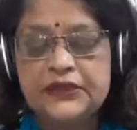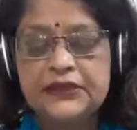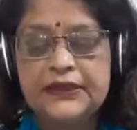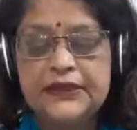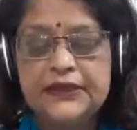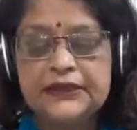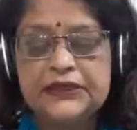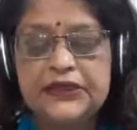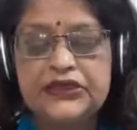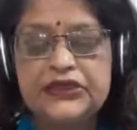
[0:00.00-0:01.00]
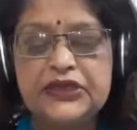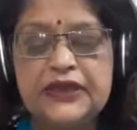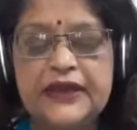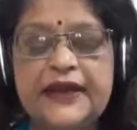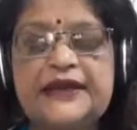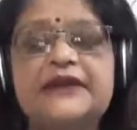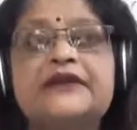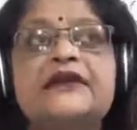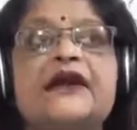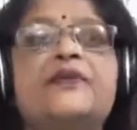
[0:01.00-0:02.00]
essential at the
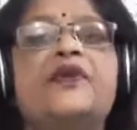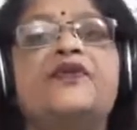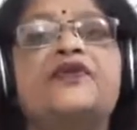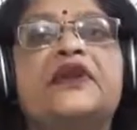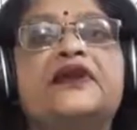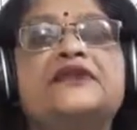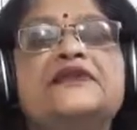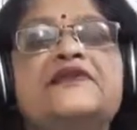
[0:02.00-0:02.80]
time of crisis.